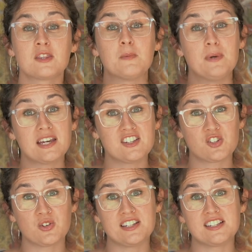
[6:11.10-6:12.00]
The biggest
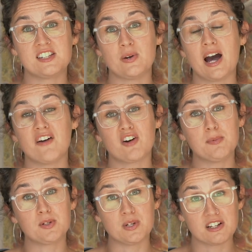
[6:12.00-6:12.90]
choices you have are
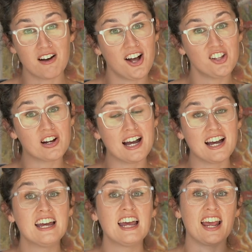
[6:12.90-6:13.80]
between cholera
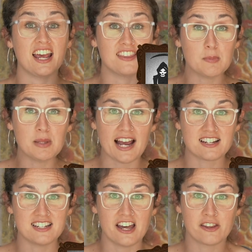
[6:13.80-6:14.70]
and the Black
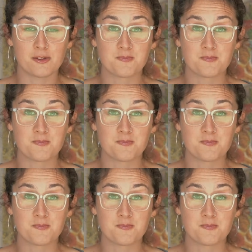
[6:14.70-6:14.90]
Death.